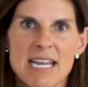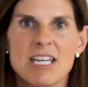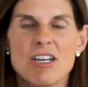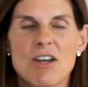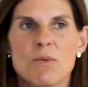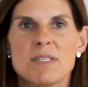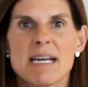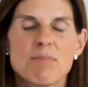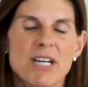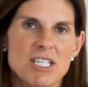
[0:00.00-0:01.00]
You know,
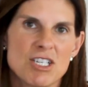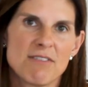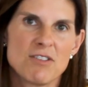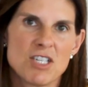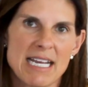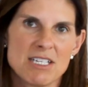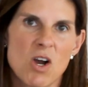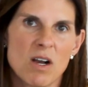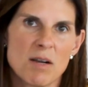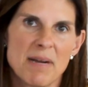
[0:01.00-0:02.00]
Deborah and Jeff J
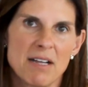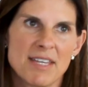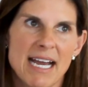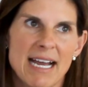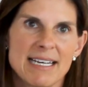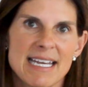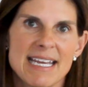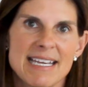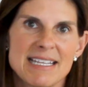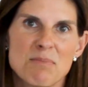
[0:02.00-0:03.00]
talk about that
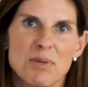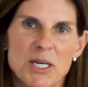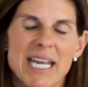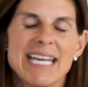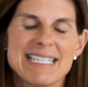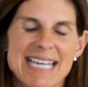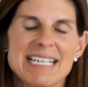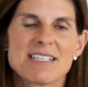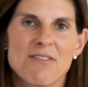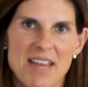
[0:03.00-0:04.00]
in the book, It
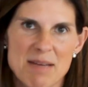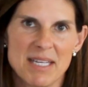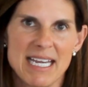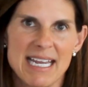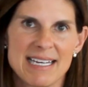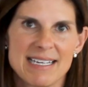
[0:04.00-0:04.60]
Takes a Family.